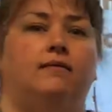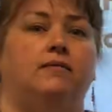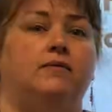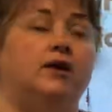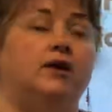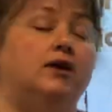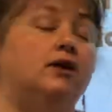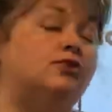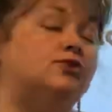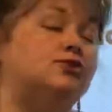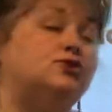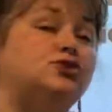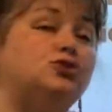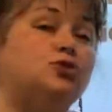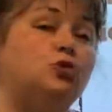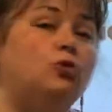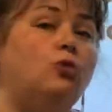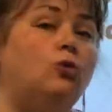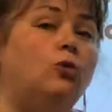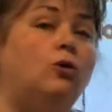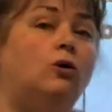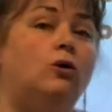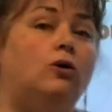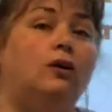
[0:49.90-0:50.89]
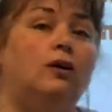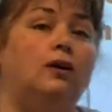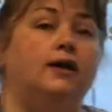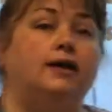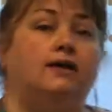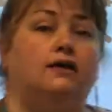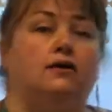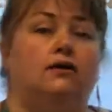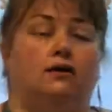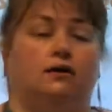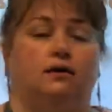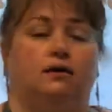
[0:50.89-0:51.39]
here at school, at
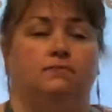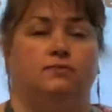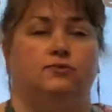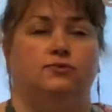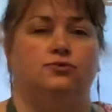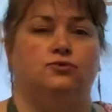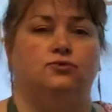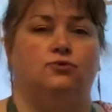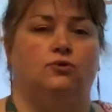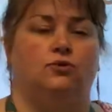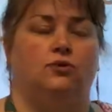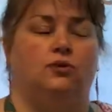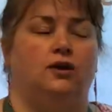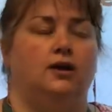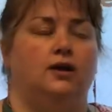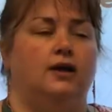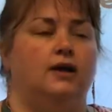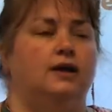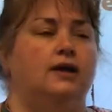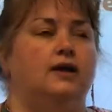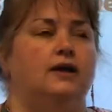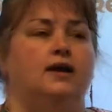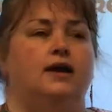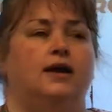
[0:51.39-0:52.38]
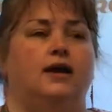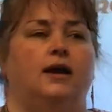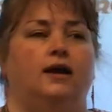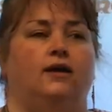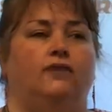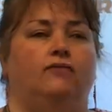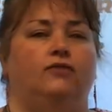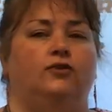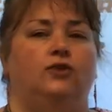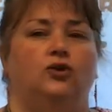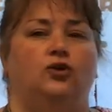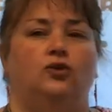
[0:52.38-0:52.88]
Clark Middle School,
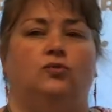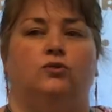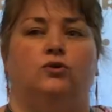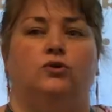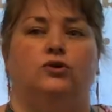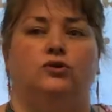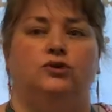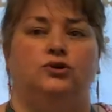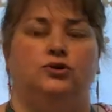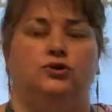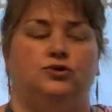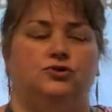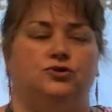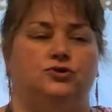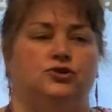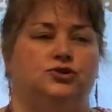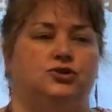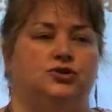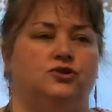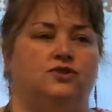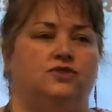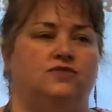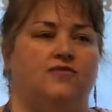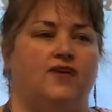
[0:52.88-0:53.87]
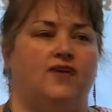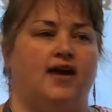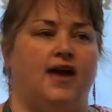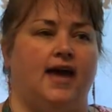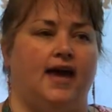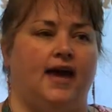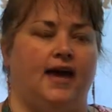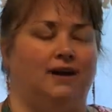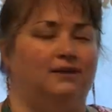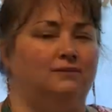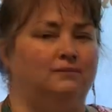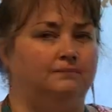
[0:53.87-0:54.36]
if you were to
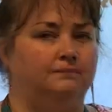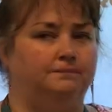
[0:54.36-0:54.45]
survey